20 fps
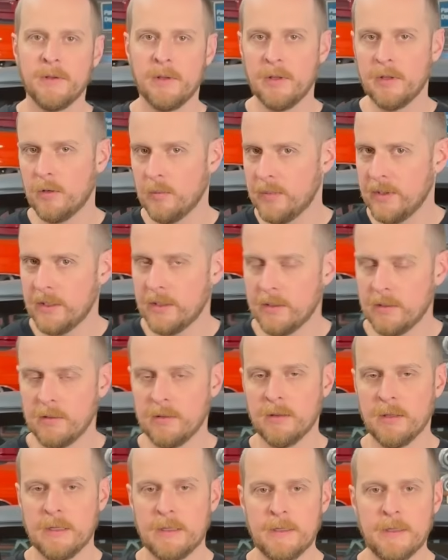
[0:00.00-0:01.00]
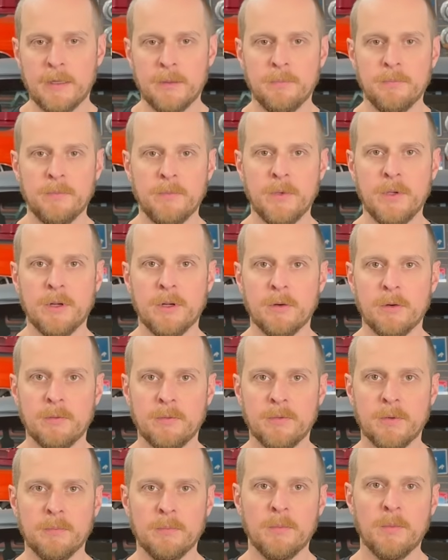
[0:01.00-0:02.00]
a little bit, you know,
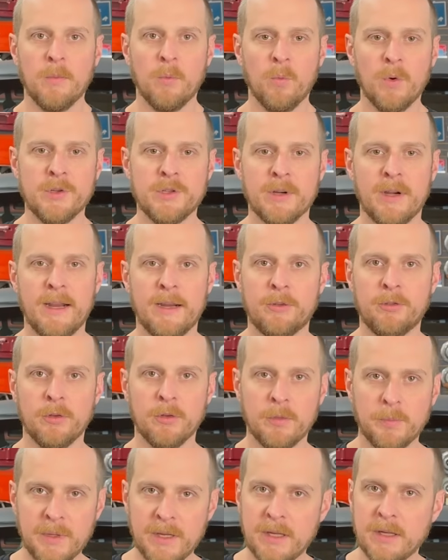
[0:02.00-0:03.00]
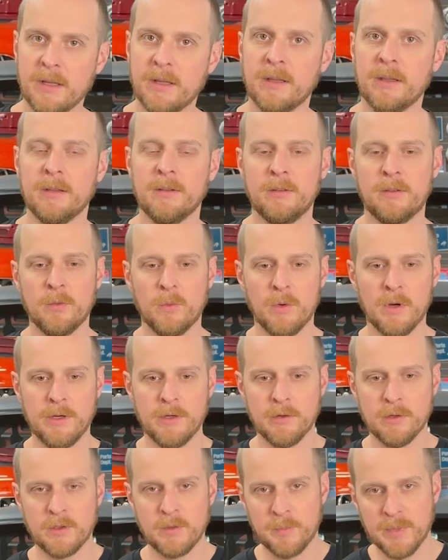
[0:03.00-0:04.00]
from what your actual speed is to what
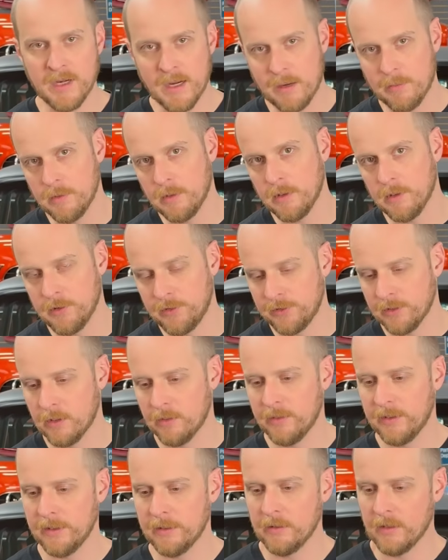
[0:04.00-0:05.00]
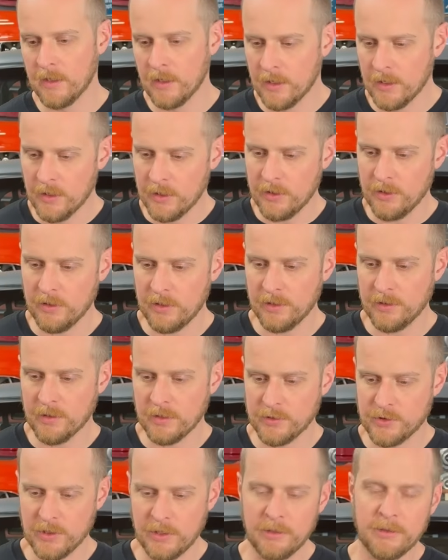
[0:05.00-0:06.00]
your speedometer is showing, you can
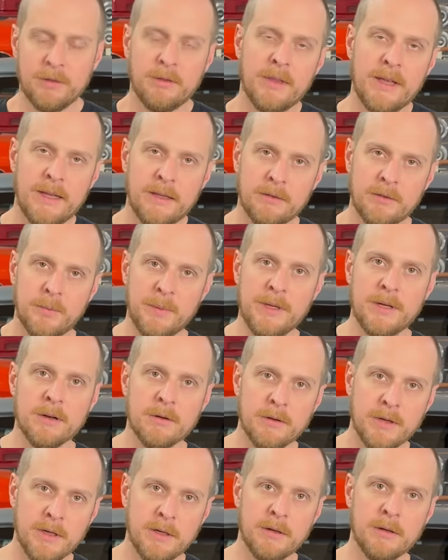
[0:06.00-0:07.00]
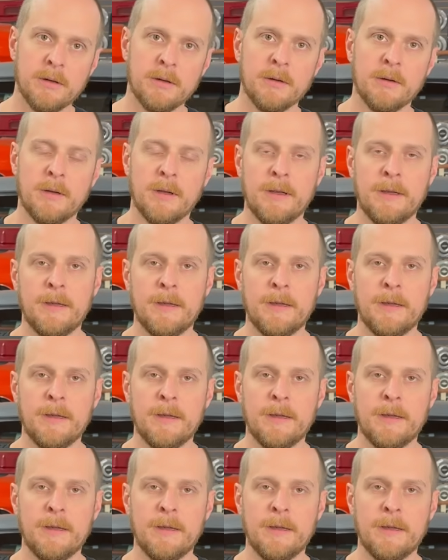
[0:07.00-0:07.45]
adjust that Speedo gear